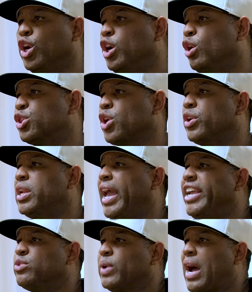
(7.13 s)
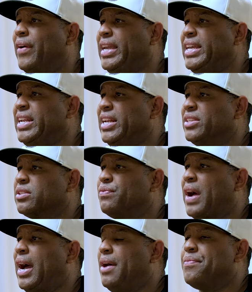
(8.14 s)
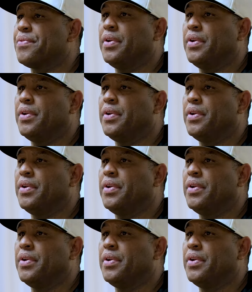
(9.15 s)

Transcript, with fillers: can go 30 days without eating and survive.